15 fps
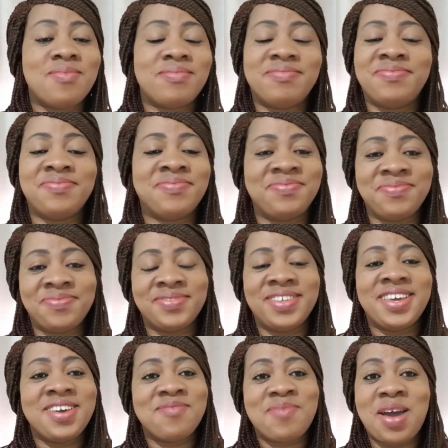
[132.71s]

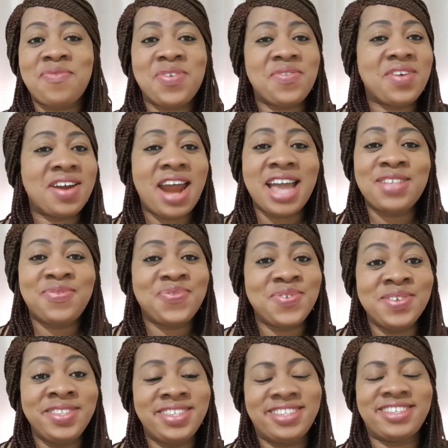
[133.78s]
favorite
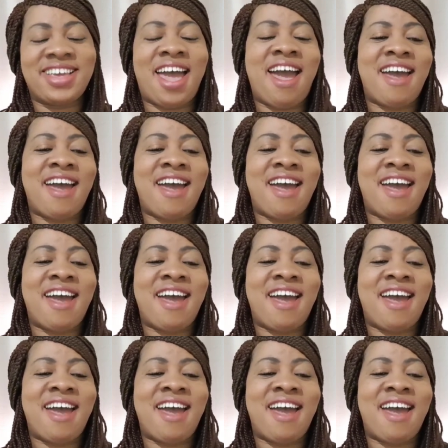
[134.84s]
food,